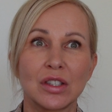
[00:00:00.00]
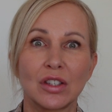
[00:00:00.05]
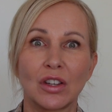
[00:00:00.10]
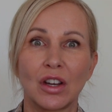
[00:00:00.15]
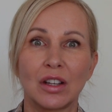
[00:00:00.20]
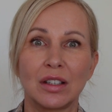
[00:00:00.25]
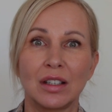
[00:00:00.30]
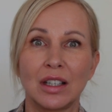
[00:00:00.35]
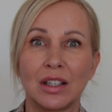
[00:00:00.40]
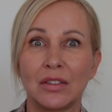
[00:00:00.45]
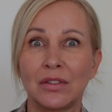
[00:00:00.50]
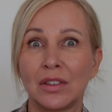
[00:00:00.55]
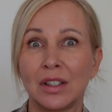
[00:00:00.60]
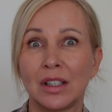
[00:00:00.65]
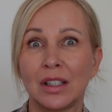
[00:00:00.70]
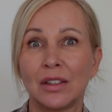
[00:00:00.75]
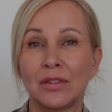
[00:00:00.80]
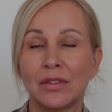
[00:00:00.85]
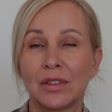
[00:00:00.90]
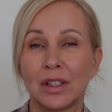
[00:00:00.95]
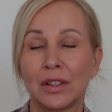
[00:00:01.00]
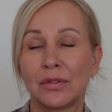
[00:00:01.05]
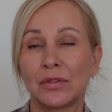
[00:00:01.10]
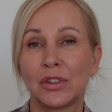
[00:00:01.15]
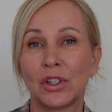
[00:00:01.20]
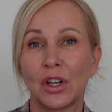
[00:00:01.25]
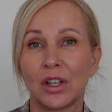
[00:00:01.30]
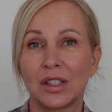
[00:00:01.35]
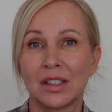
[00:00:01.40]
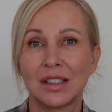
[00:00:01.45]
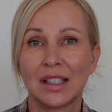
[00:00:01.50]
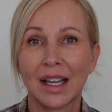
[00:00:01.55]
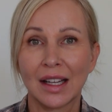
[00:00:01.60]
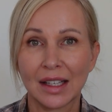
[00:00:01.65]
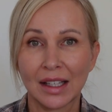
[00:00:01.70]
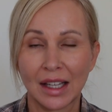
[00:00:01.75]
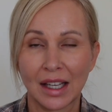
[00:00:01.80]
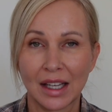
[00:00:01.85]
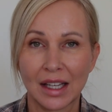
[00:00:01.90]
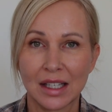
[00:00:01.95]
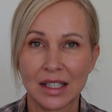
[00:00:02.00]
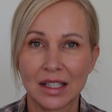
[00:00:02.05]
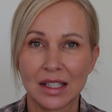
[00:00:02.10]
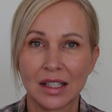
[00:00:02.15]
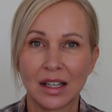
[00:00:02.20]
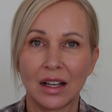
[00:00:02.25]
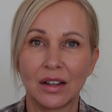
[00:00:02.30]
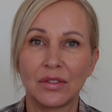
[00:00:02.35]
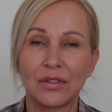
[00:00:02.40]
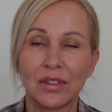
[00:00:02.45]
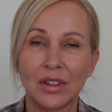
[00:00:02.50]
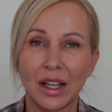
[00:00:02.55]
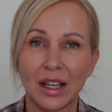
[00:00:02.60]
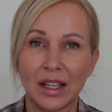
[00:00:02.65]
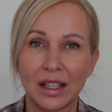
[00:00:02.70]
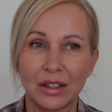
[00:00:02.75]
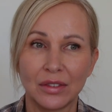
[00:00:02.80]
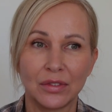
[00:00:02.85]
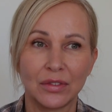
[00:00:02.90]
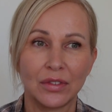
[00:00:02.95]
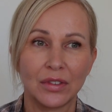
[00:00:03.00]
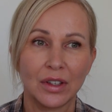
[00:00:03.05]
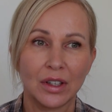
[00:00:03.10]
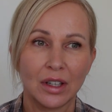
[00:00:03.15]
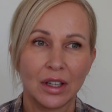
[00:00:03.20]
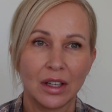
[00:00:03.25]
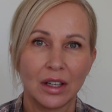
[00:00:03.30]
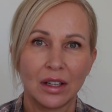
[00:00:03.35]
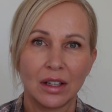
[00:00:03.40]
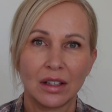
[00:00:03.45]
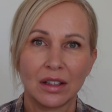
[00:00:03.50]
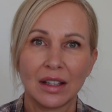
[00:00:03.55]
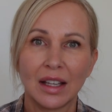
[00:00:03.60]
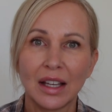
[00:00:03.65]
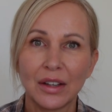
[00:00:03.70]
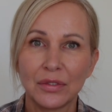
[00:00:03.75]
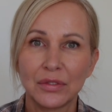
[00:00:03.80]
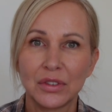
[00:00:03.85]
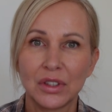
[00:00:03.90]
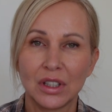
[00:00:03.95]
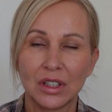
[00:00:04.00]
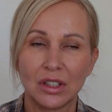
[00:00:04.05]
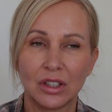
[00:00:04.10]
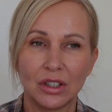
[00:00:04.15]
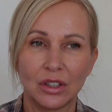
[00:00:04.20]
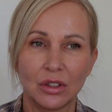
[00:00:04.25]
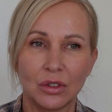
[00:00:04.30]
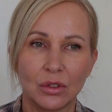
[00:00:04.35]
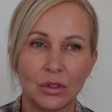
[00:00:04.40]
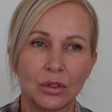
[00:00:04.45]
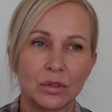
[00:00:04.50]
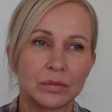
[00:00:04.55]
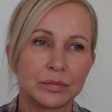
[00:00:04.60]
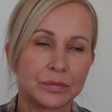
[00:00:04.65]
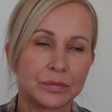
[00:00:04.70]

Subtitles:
even if not decades of life left in you.